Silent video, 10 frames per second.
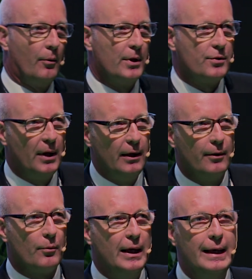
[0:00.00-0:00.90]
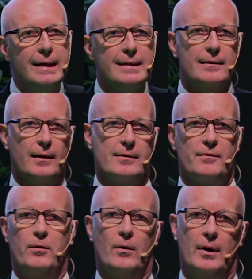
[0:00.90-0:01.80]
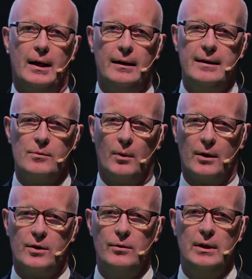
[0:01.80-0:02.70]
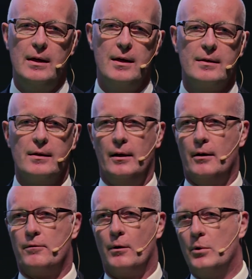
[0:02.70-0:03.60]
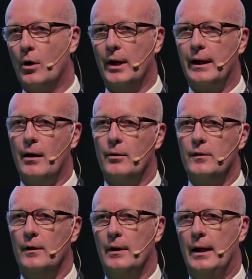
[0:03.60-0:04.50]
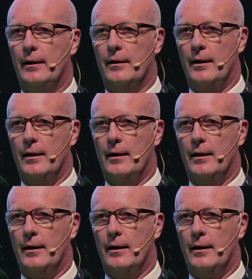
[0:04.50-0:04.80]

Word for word: which really released us for at least one or two years from going out and,